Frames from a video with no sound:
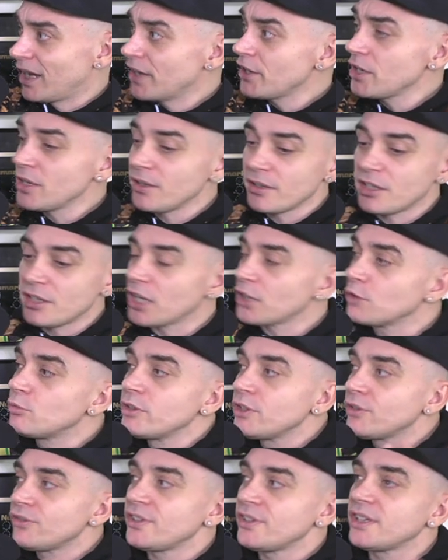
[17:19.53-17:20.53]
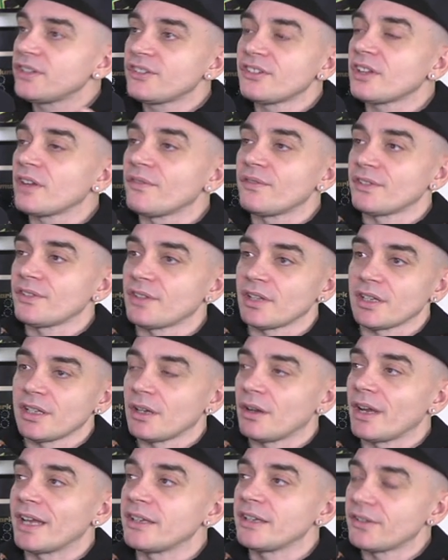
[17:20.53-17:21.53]
I don't even like when you see his stuff. It's like
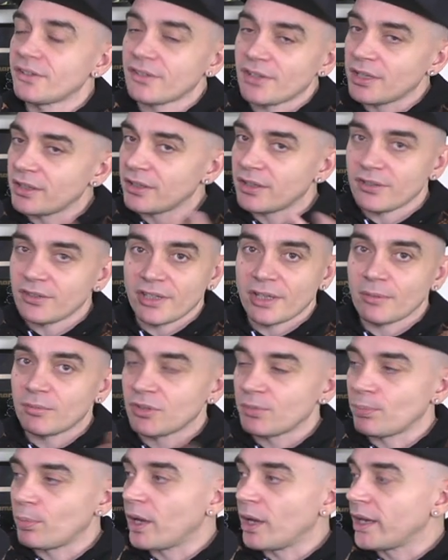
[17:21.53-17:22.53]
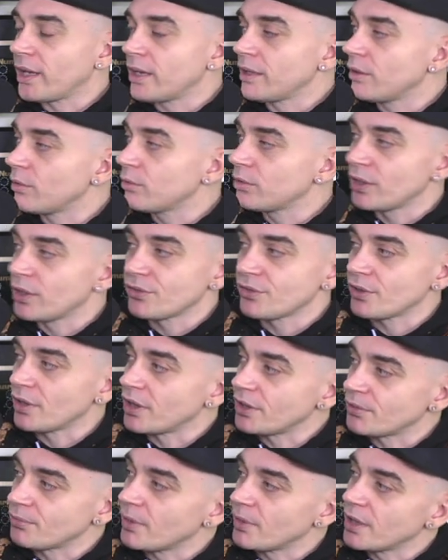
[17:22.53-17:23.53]
yeah, and the same the same with Spire. All those
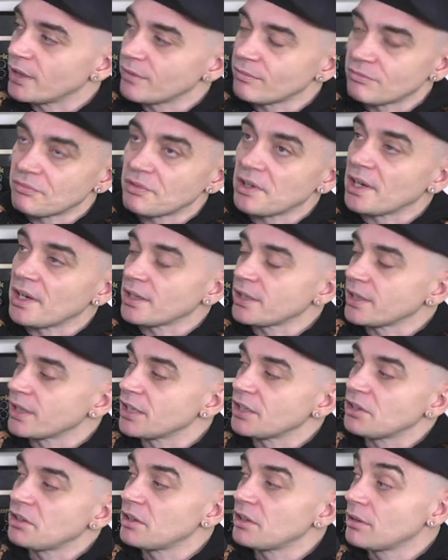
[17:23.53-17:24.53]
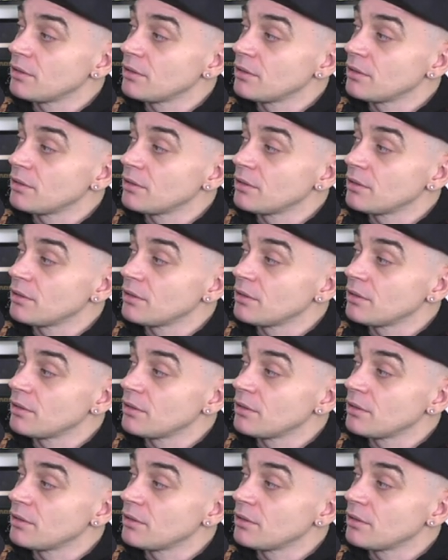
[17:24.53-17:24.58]
guys, man, fucking.